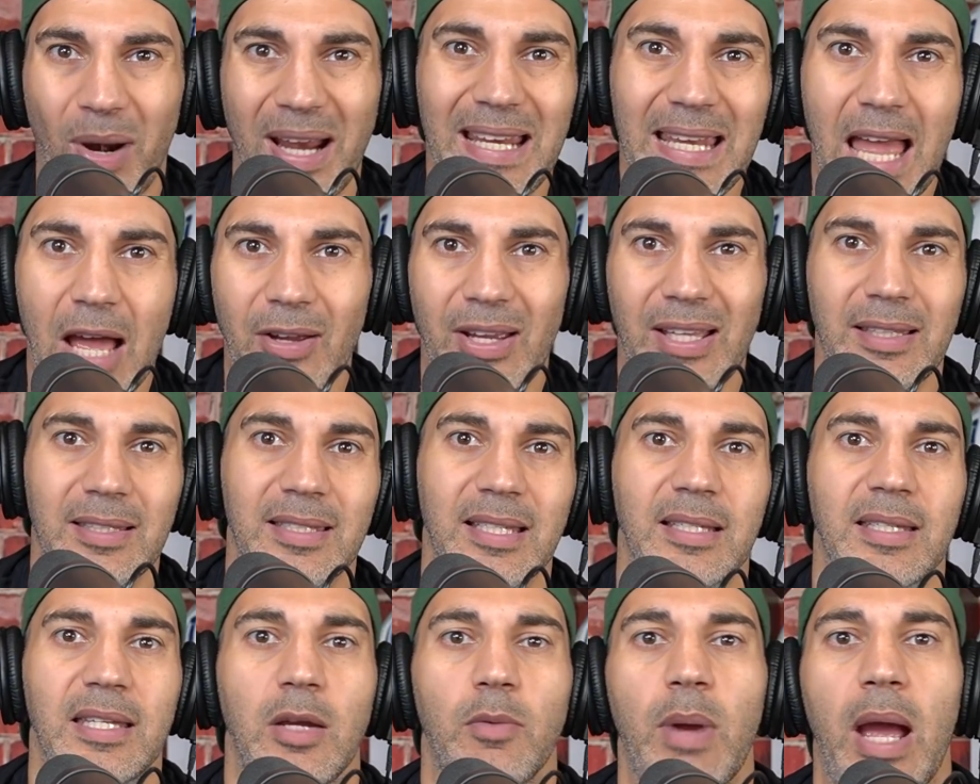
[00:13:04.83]
right now. Get the
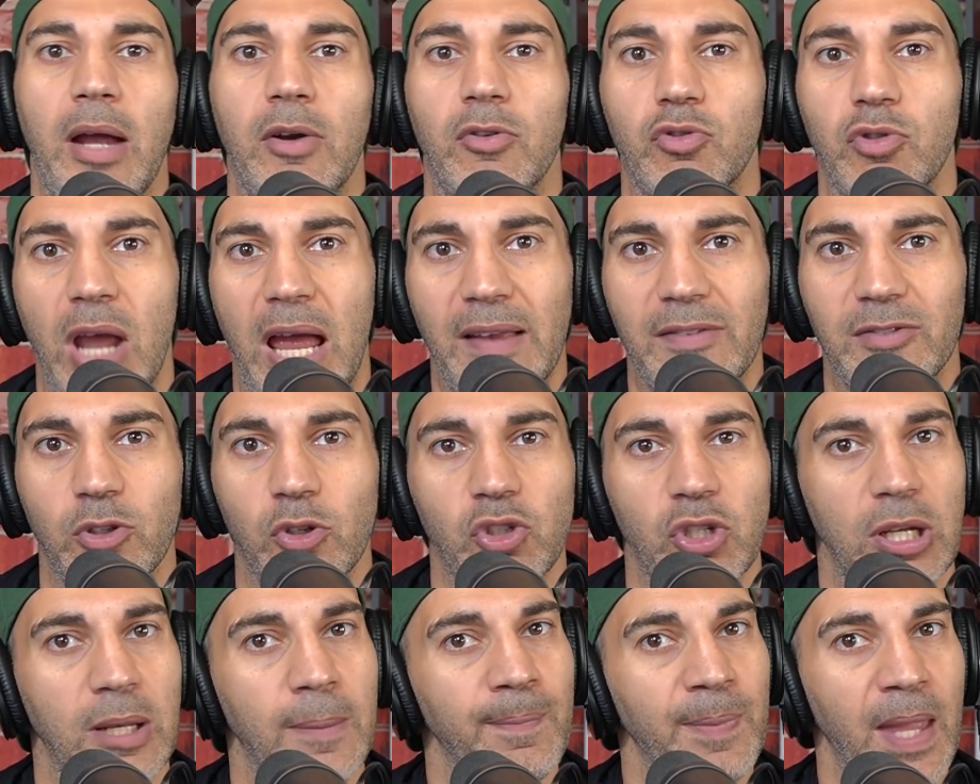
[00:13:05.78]
16 round draft
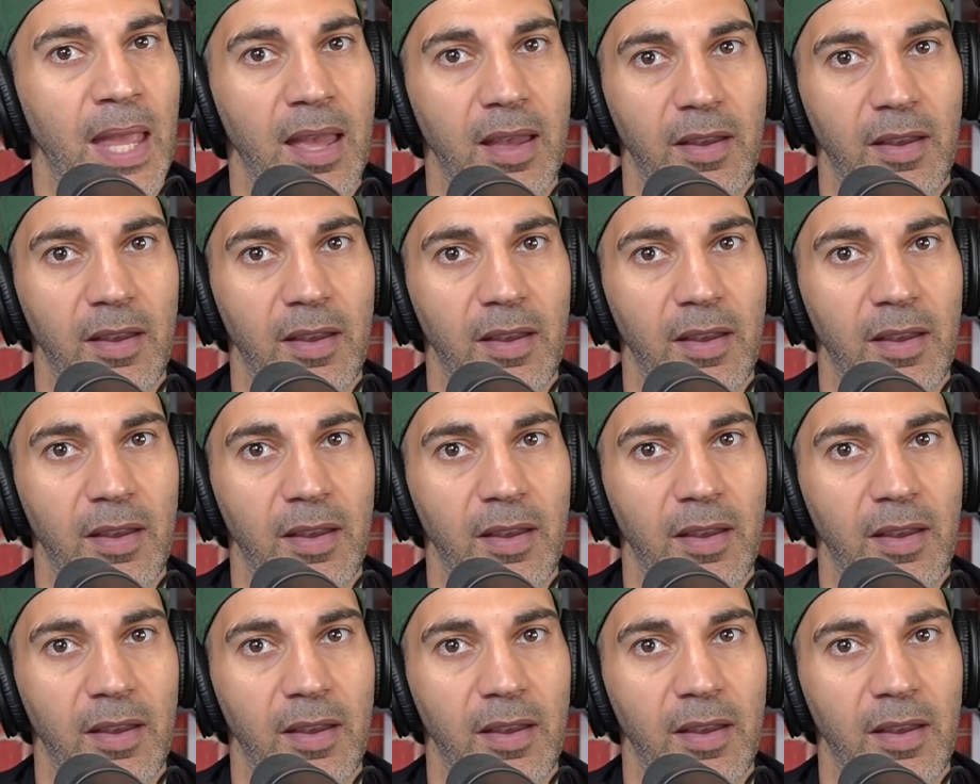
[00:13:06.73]
solution.